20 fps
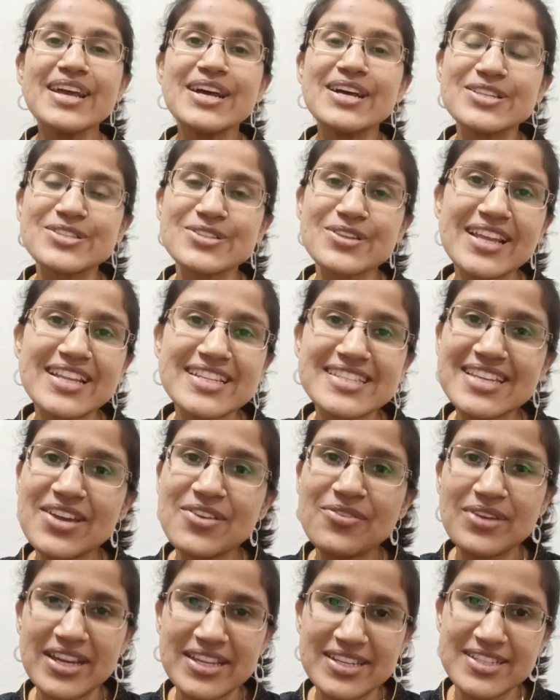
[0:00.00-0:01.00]
So let's
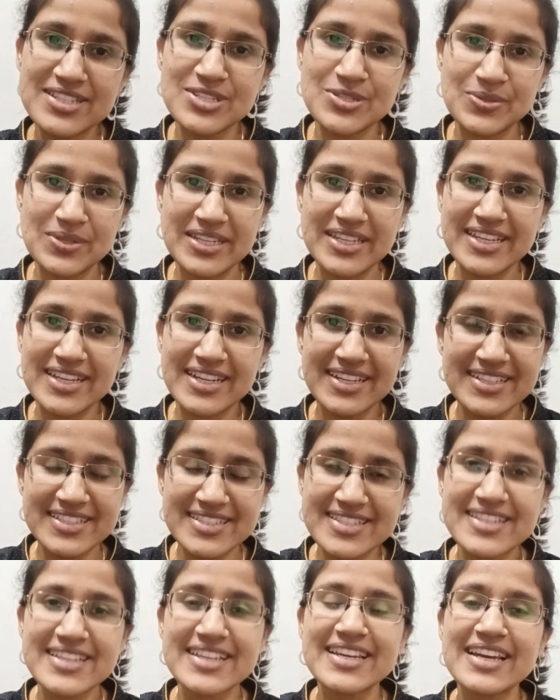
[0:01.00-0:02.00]
get right into it,
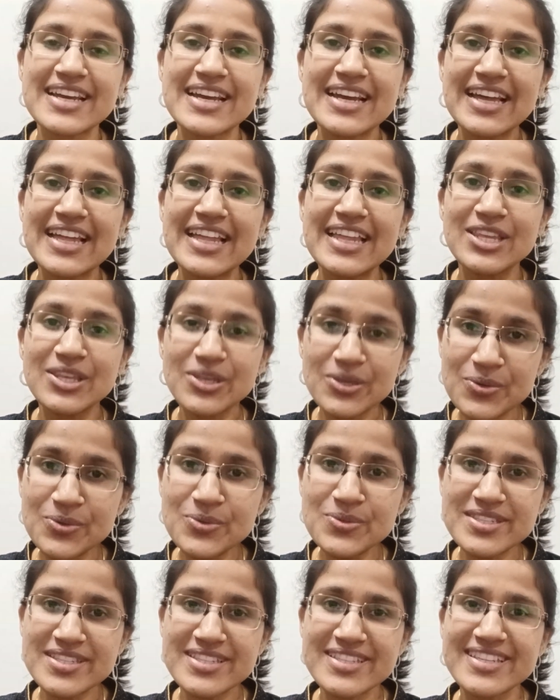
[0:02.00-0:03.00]
guys.
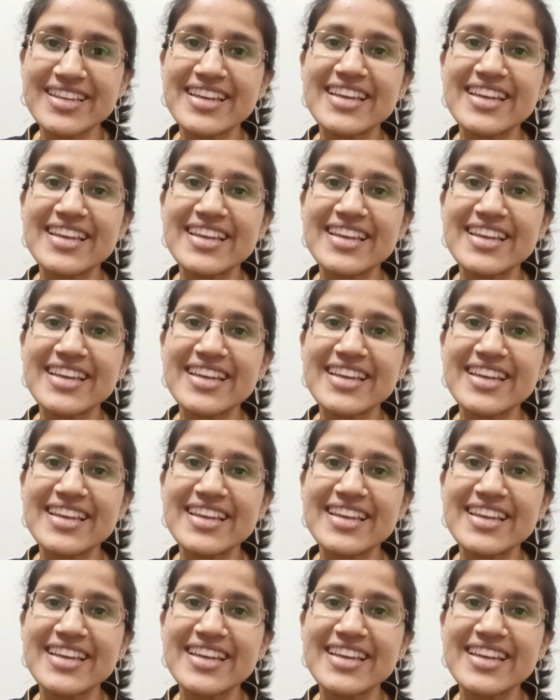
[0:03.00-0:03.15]
Use